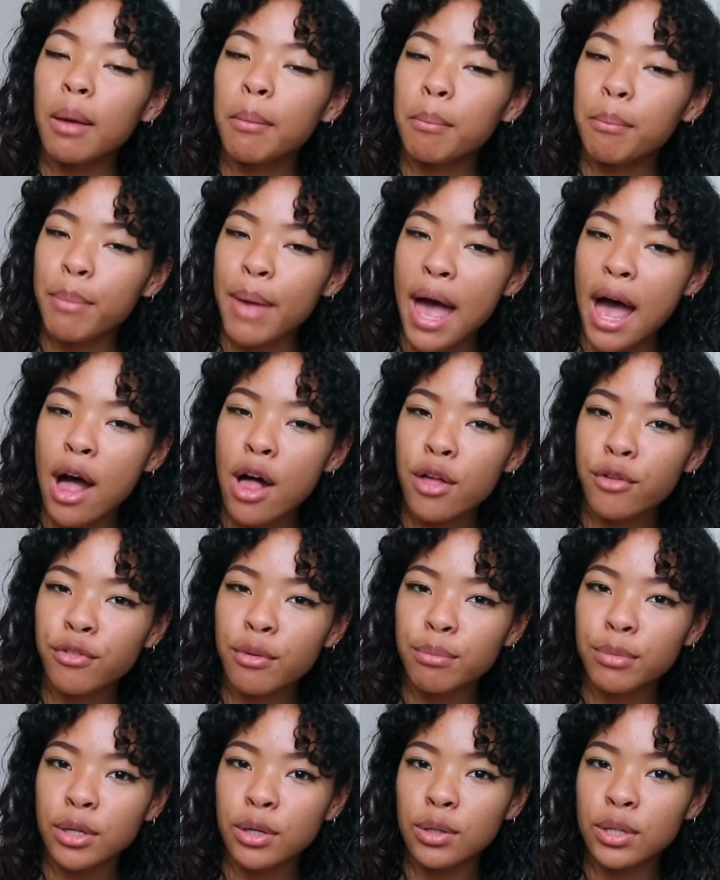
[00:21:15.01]
Belle
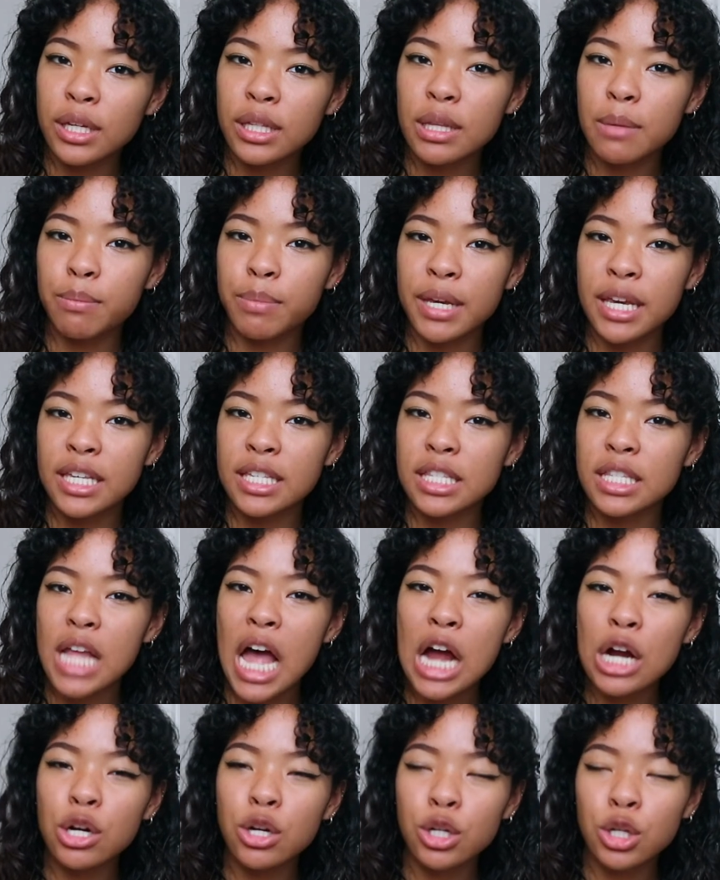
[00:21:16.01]
from Beauty and the Beast,
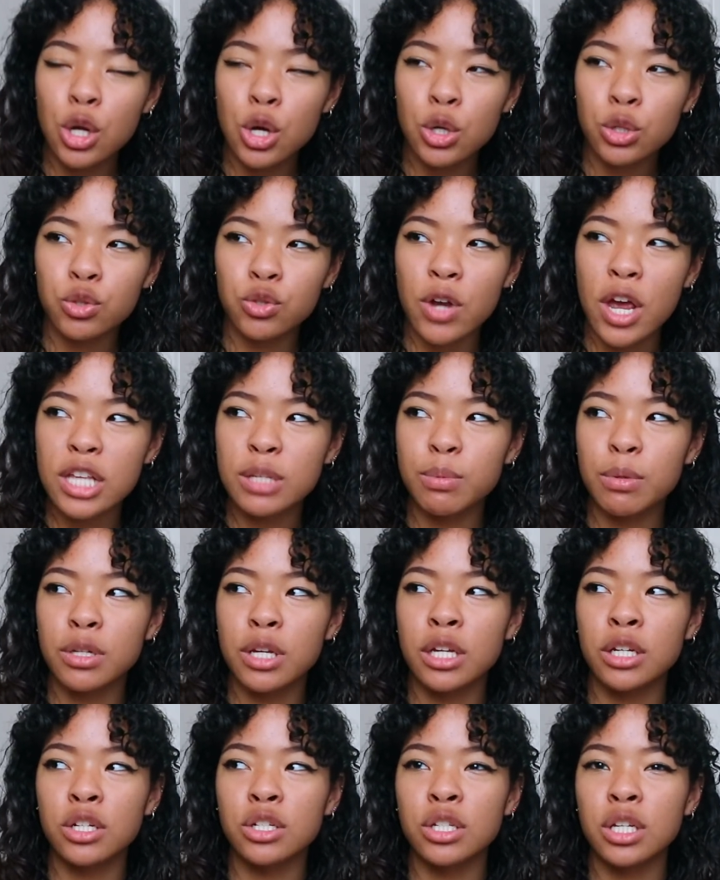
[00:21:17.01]
not her gold dress, but
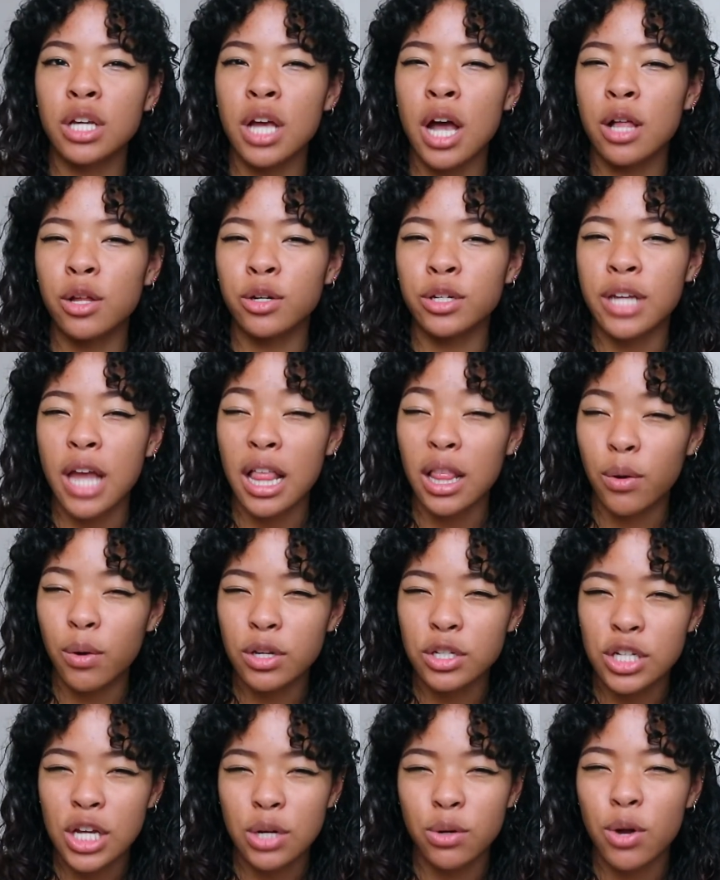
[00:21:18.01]
like just the color yellow
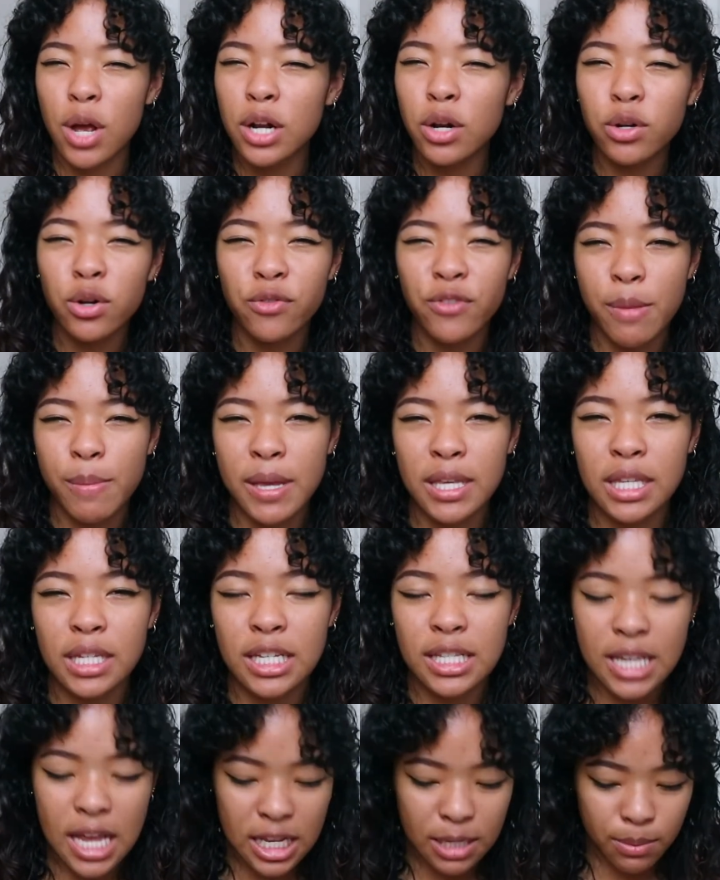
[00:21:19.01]
in general. I don't know if that makes any
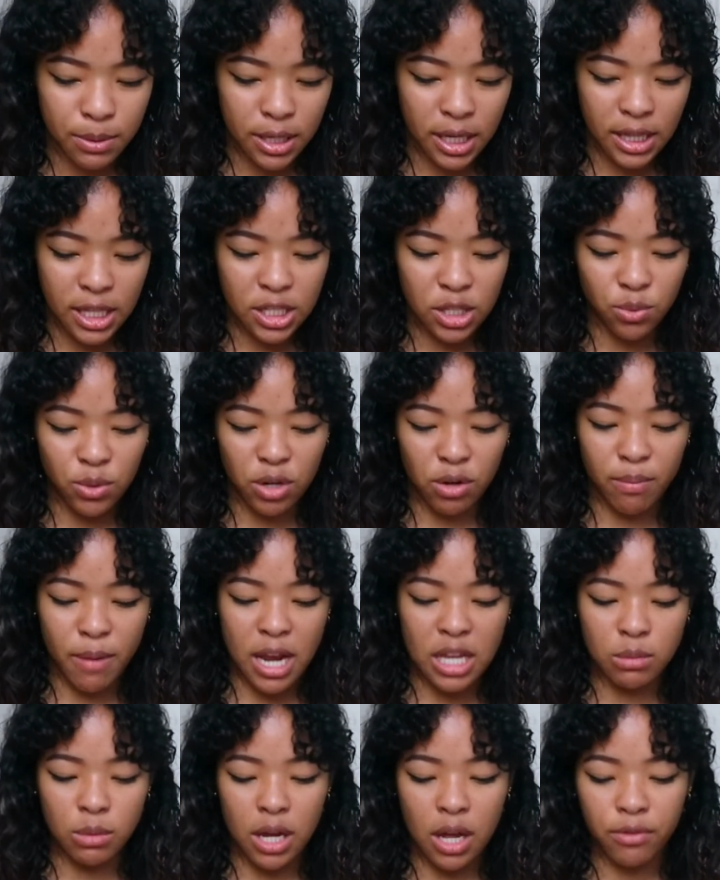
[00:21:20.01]
sense, but like this is what it
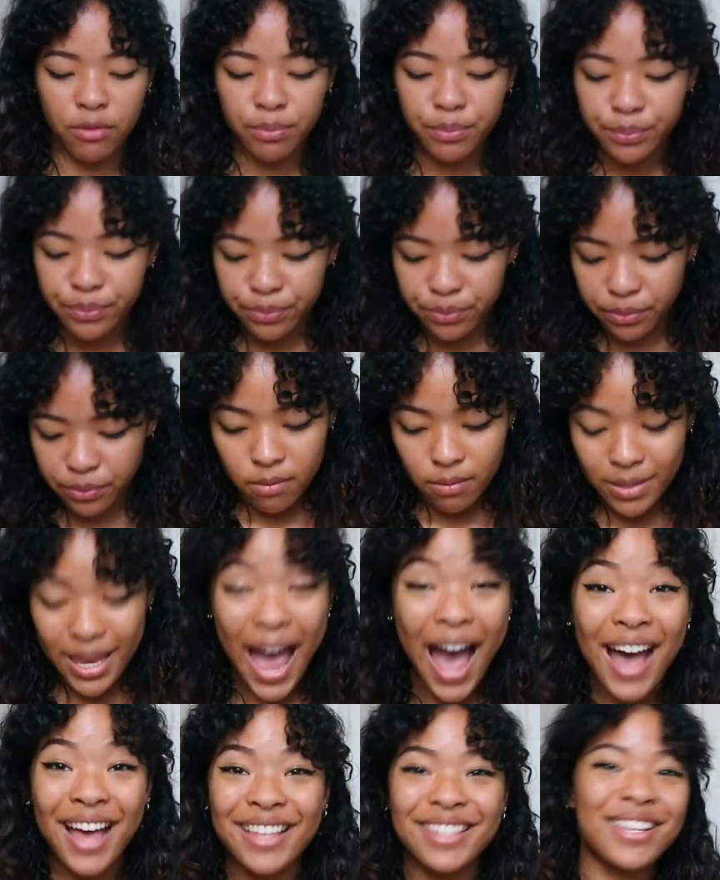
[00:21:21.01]
reminds me of.
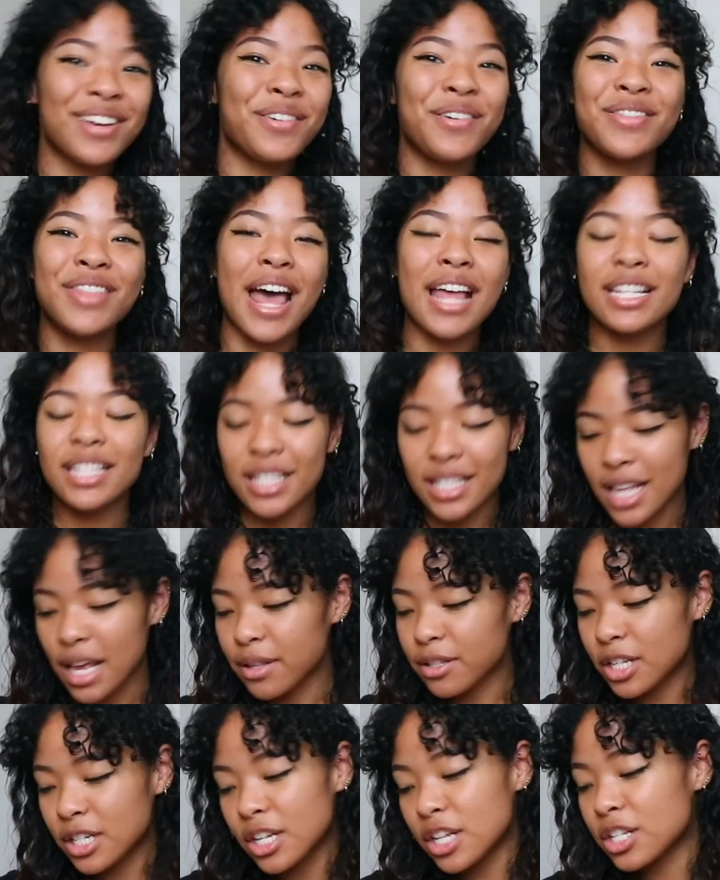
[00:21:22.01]
Yeah, so that's
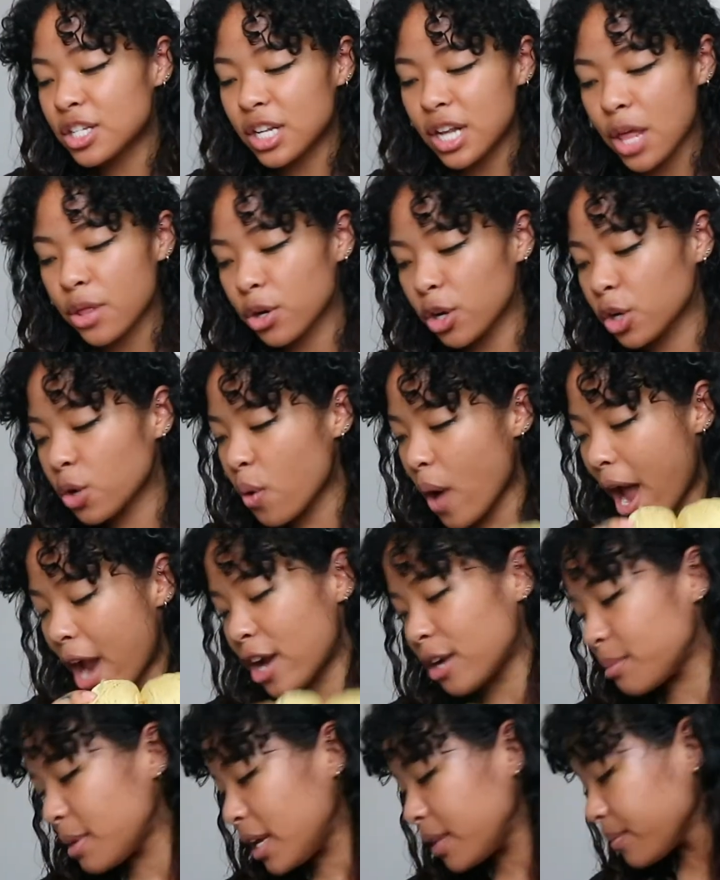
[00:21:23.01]
just another
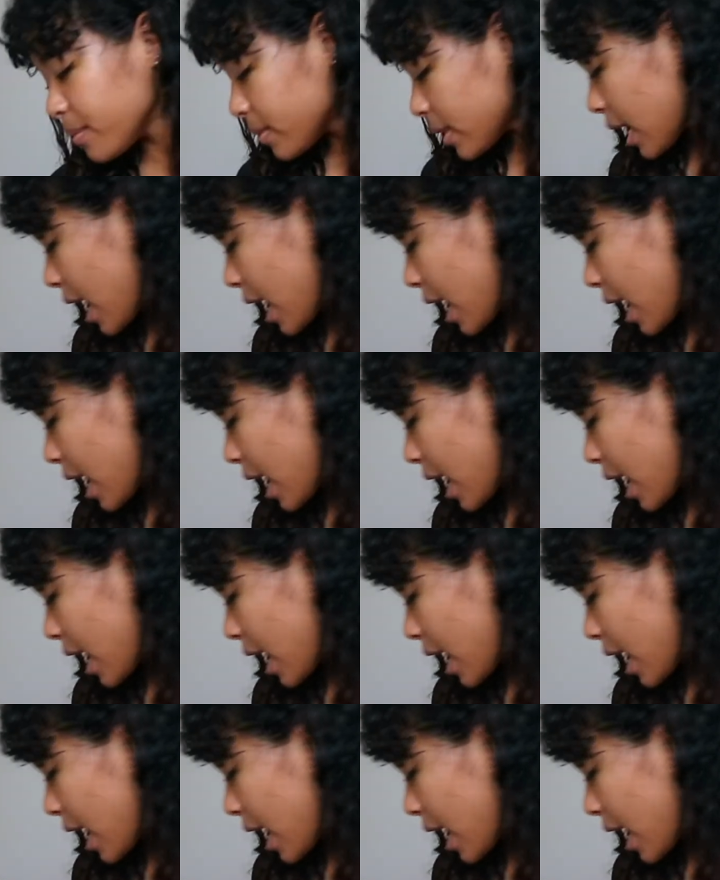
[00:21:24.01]
acquirement.